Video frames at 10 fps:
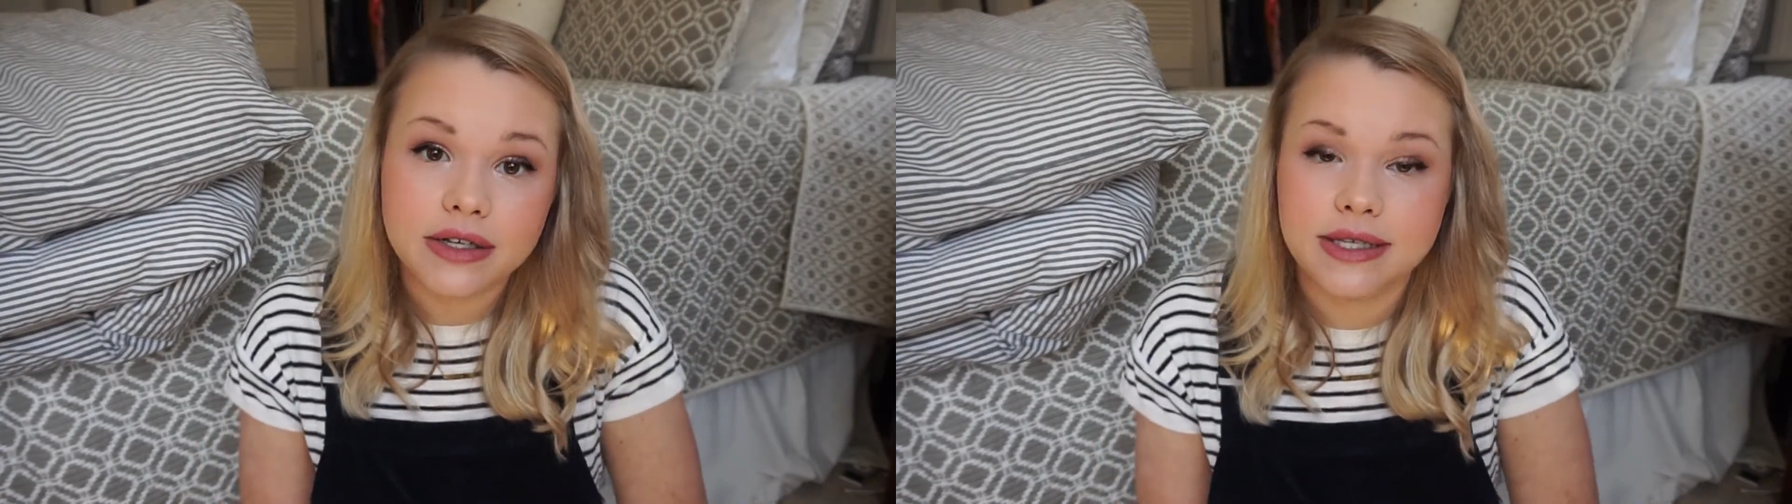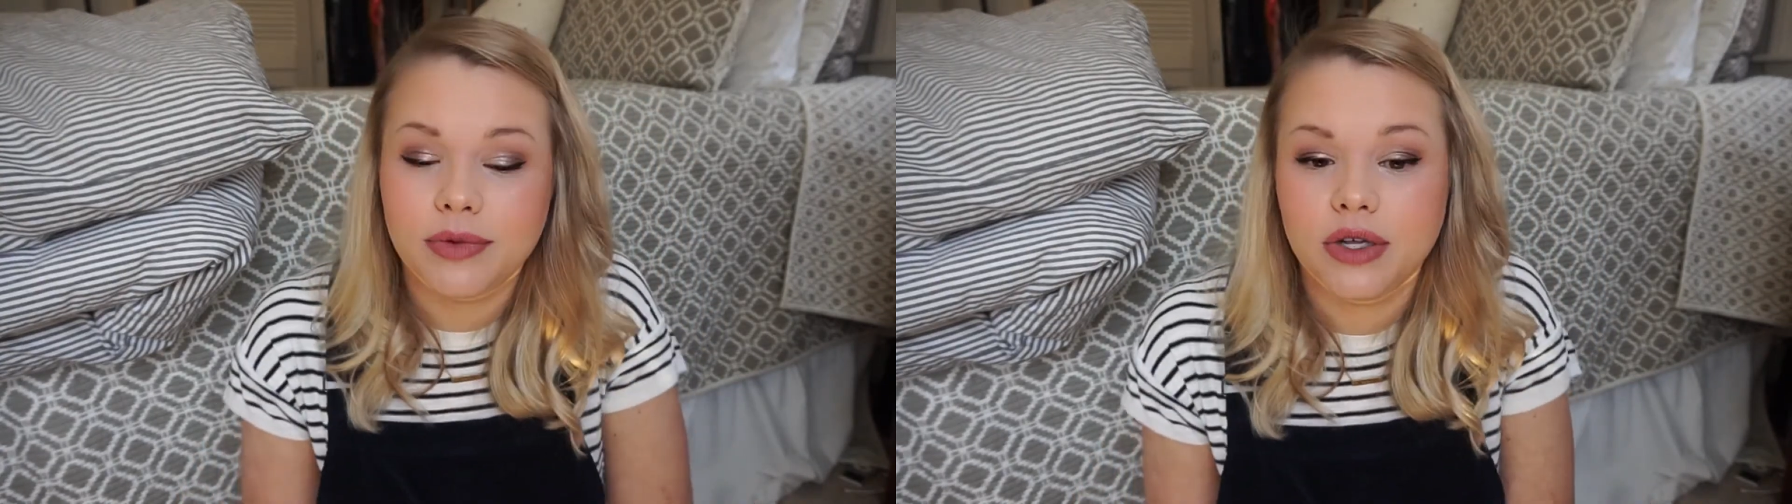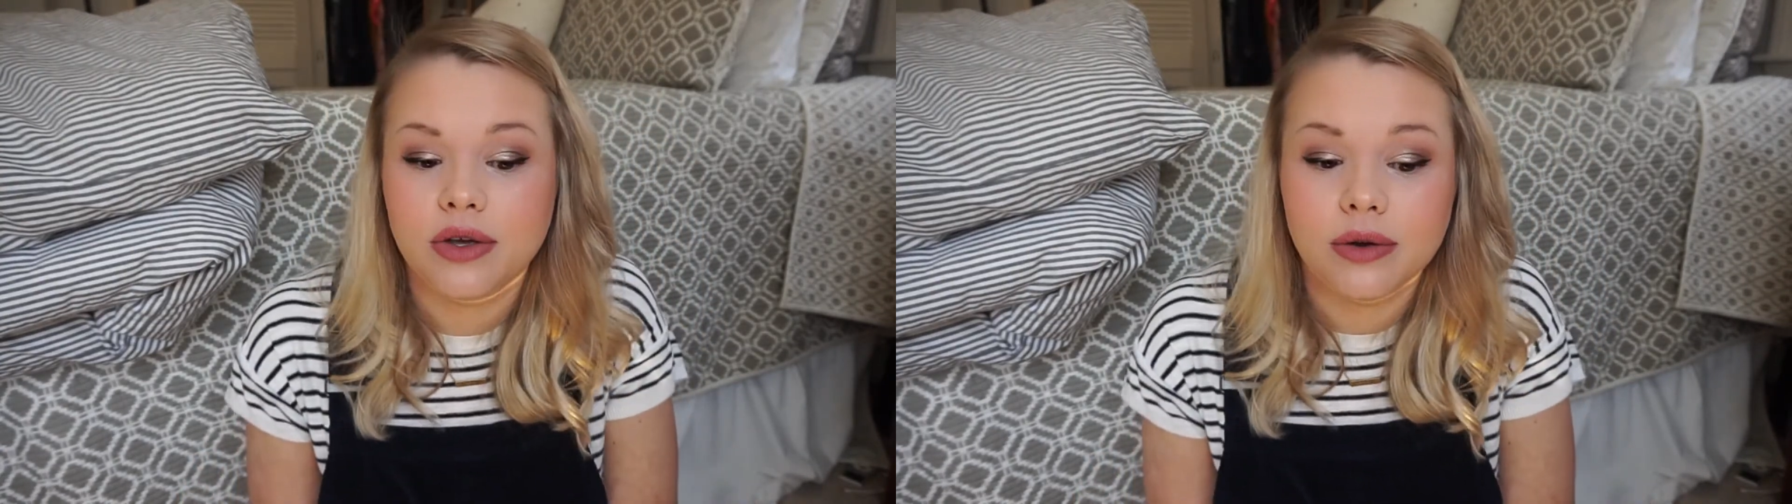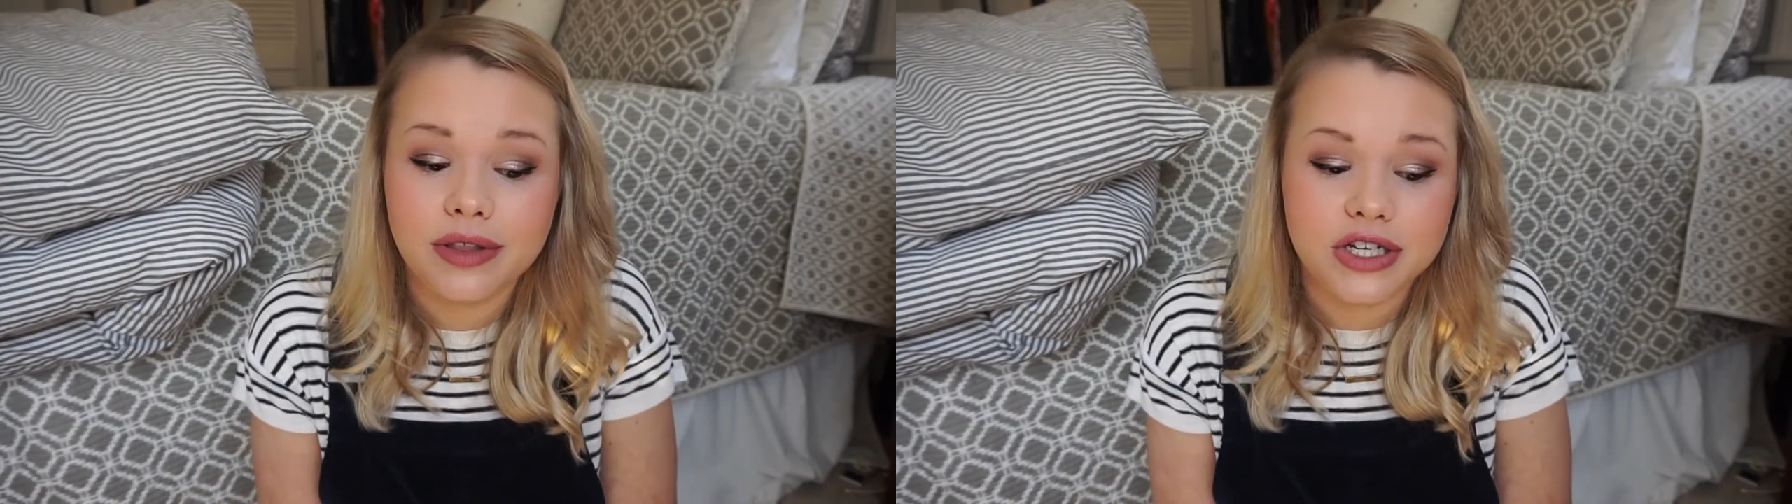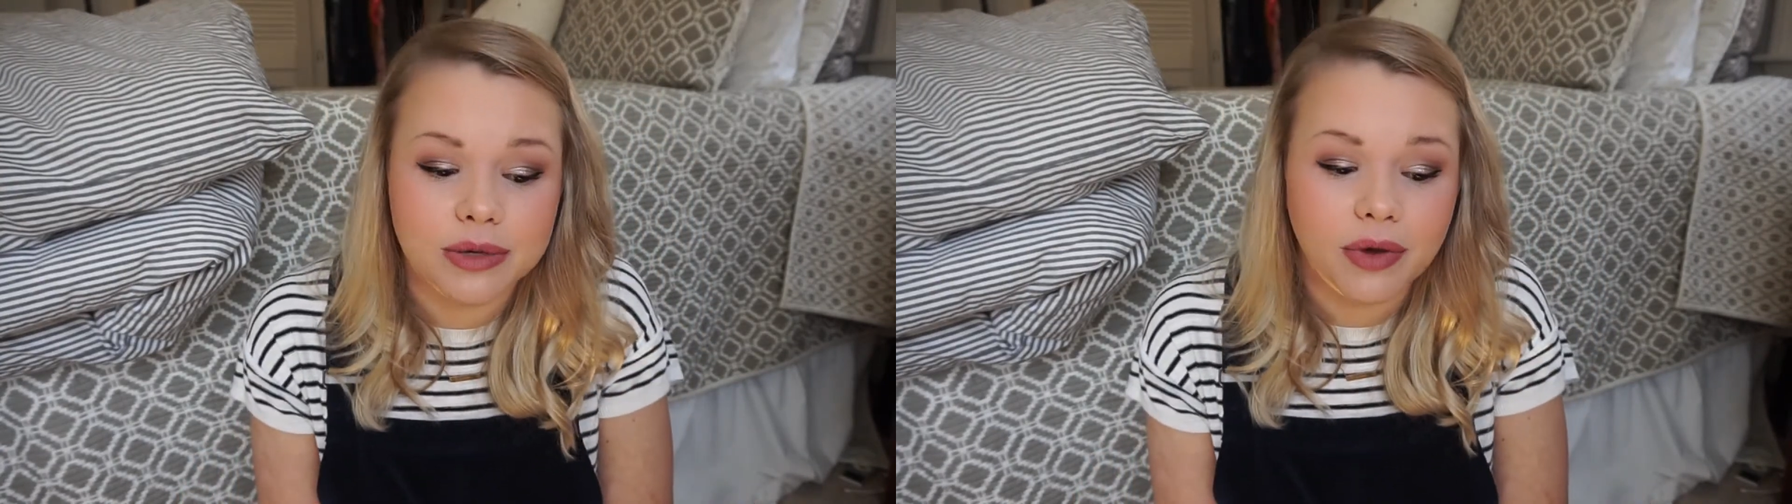or someone you can go to
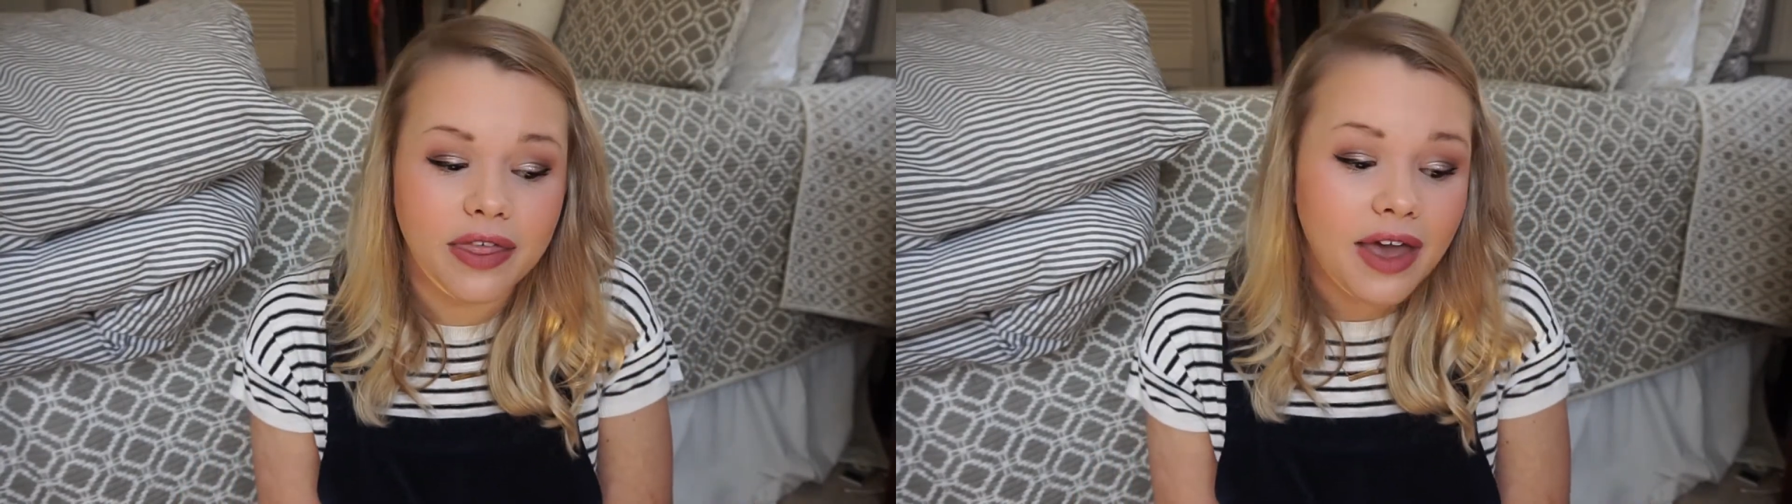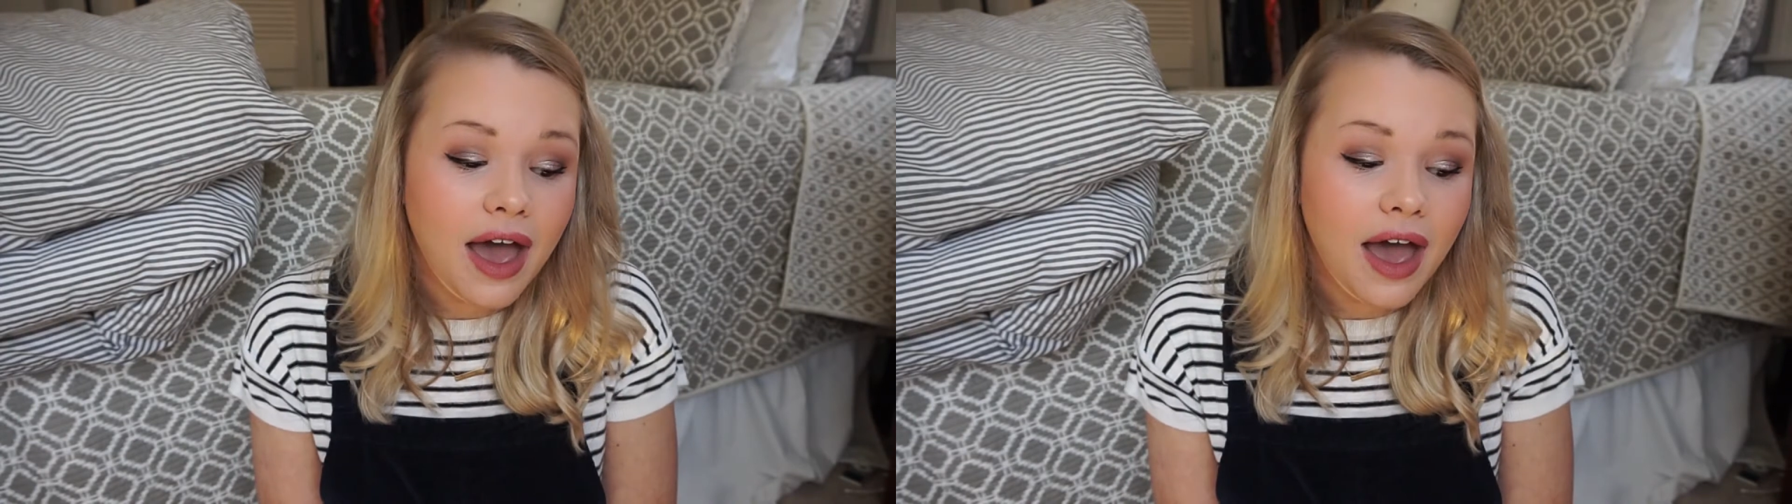the gym with.